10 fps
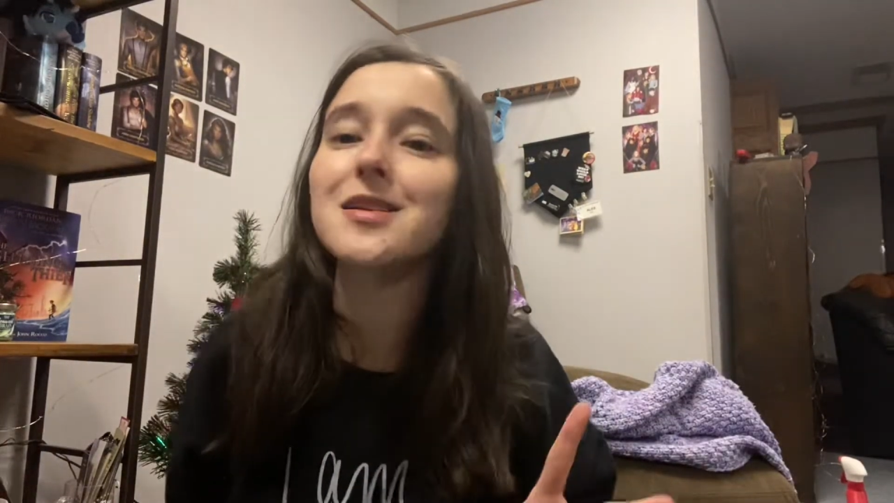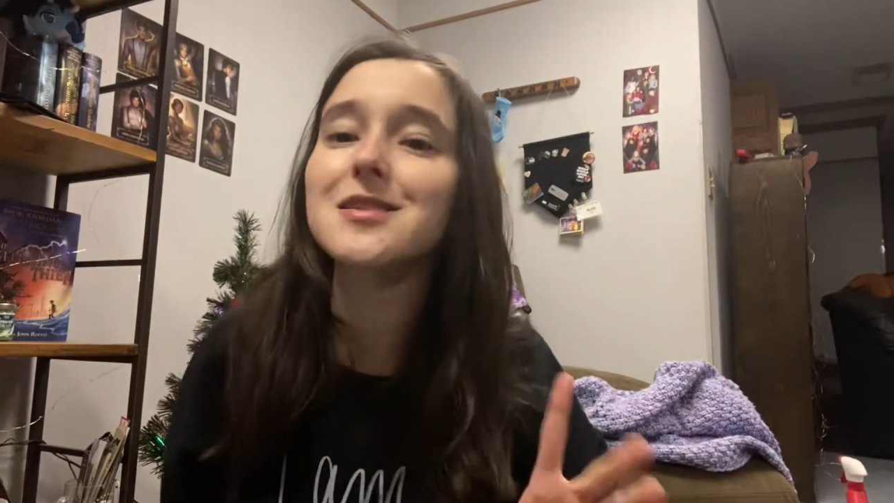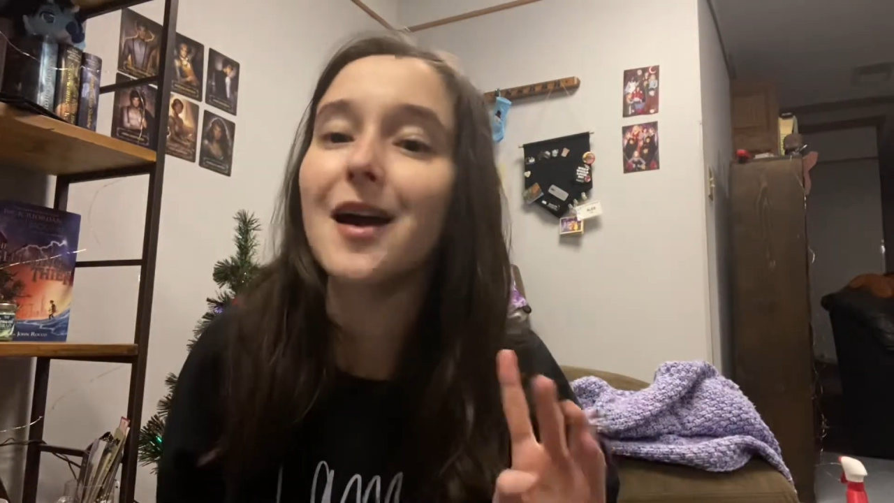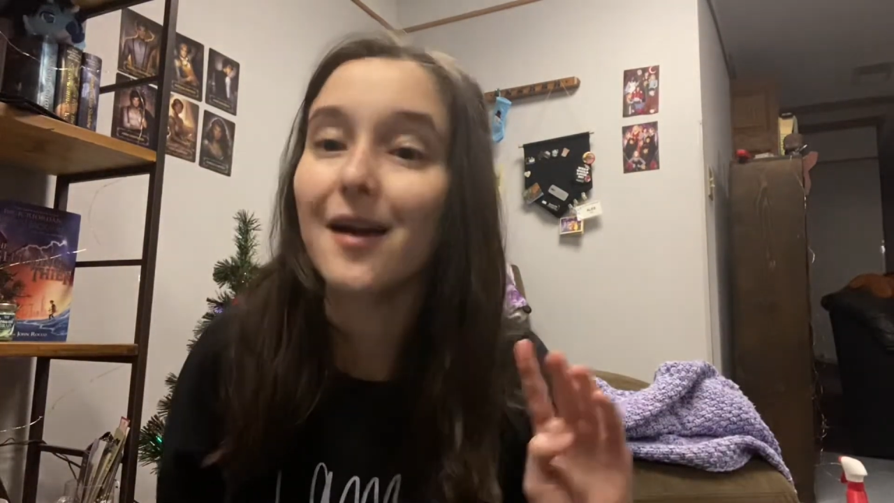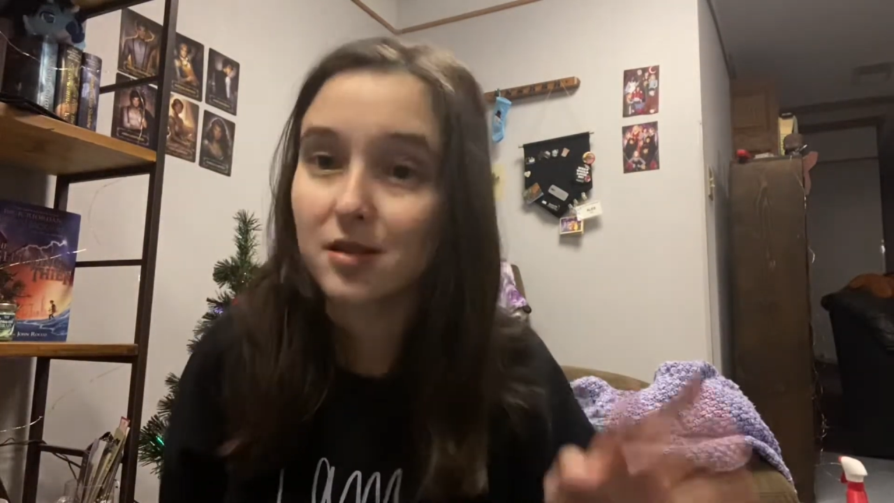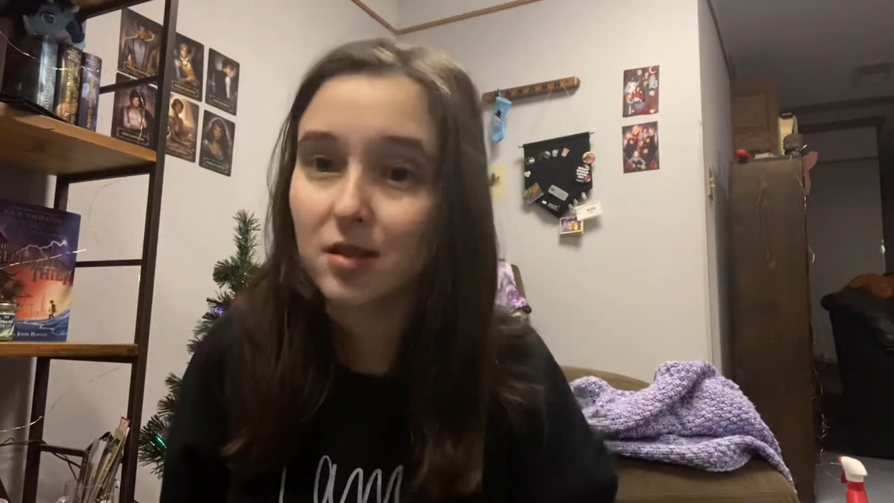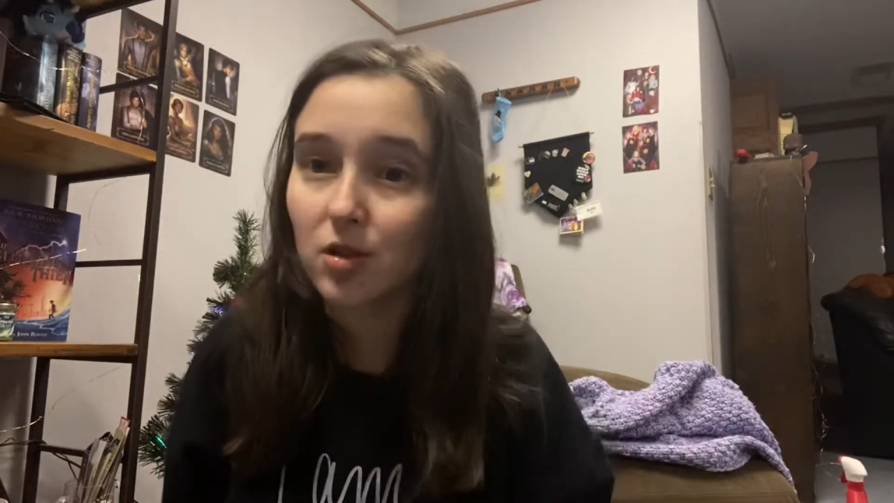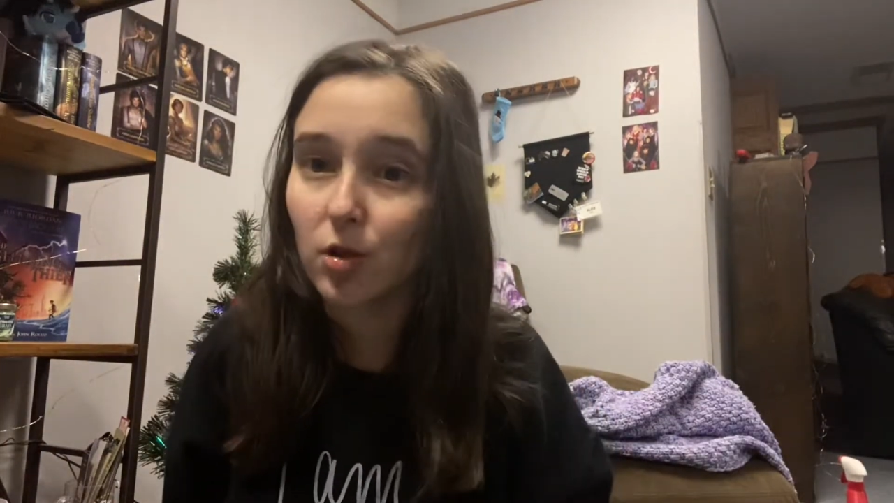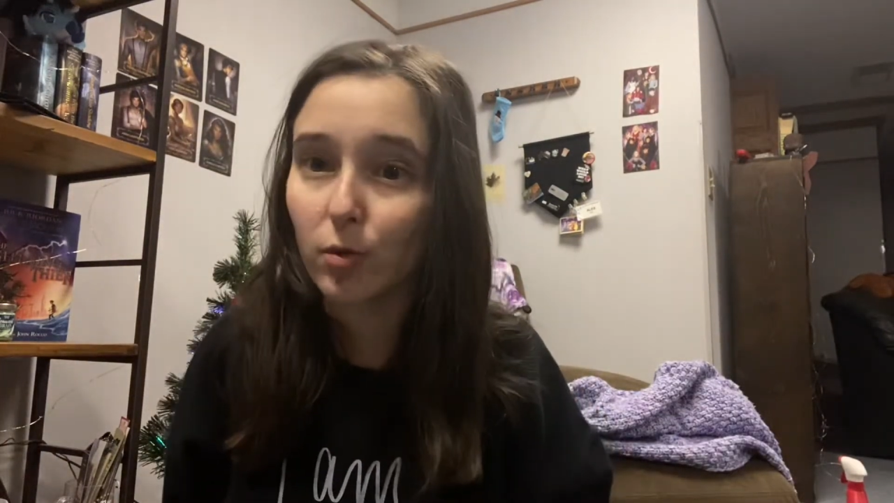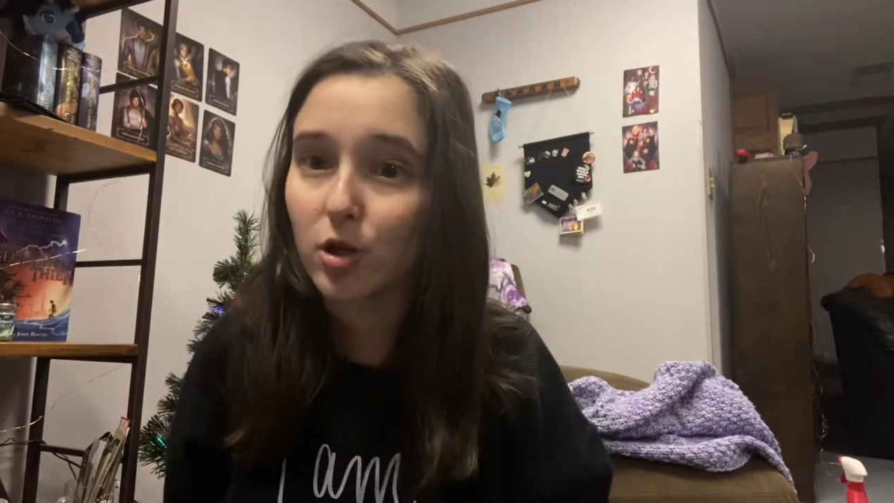
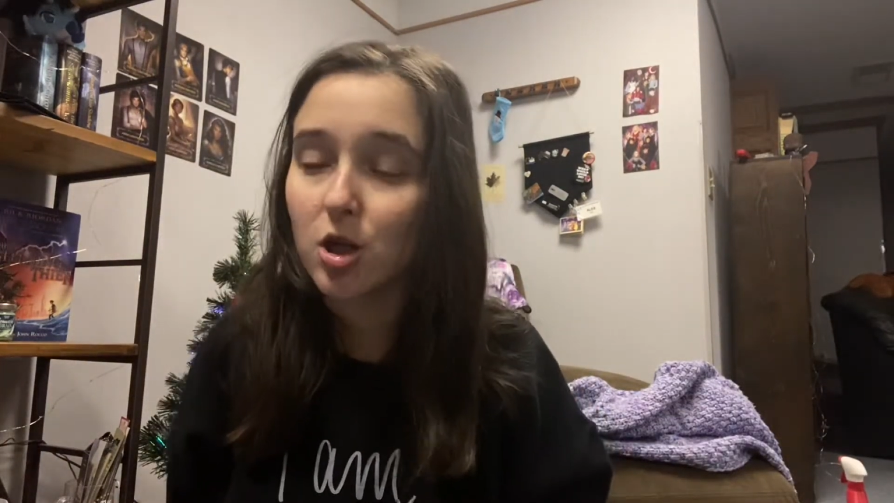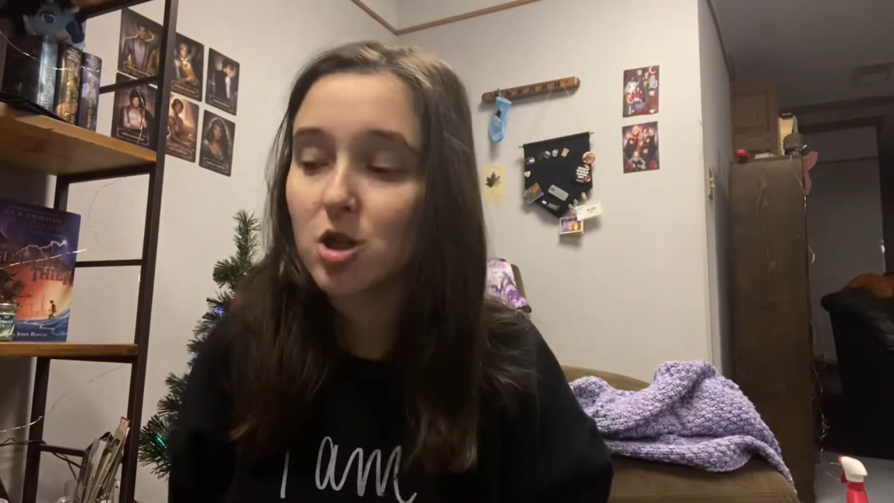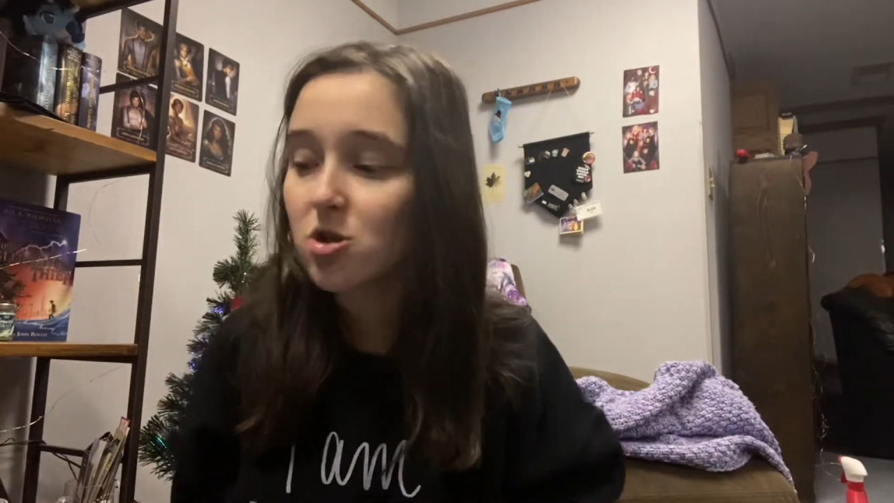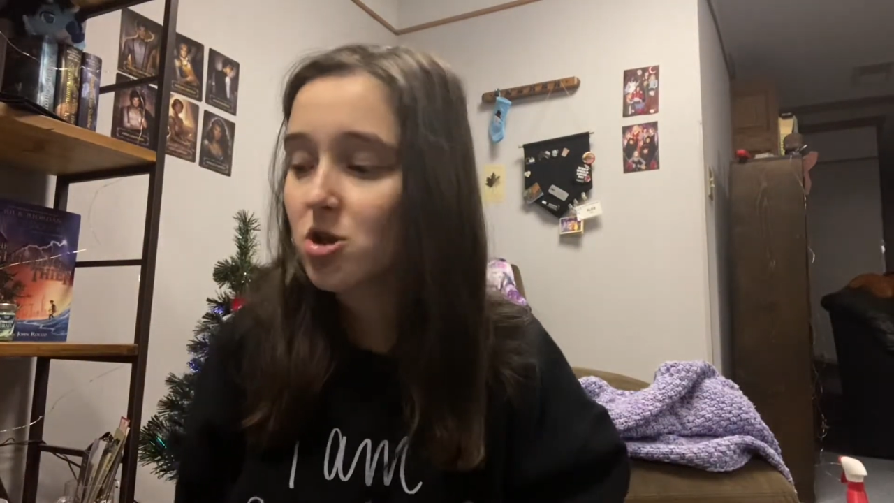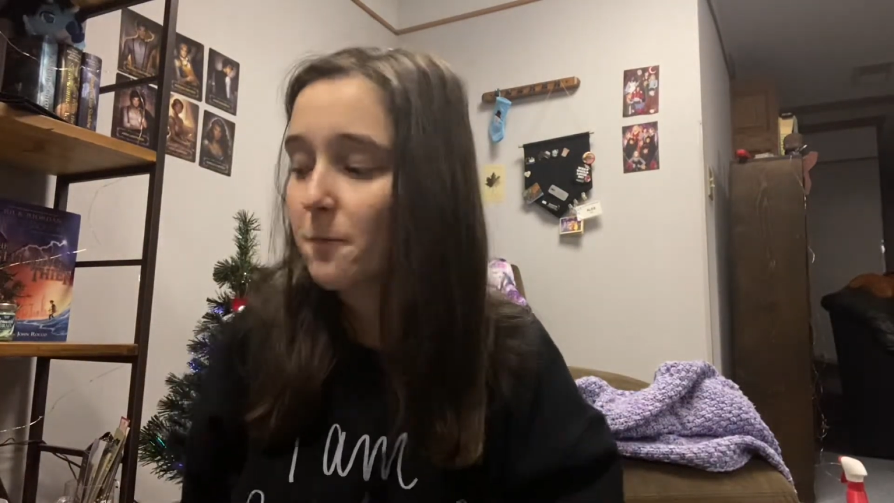technically bookish,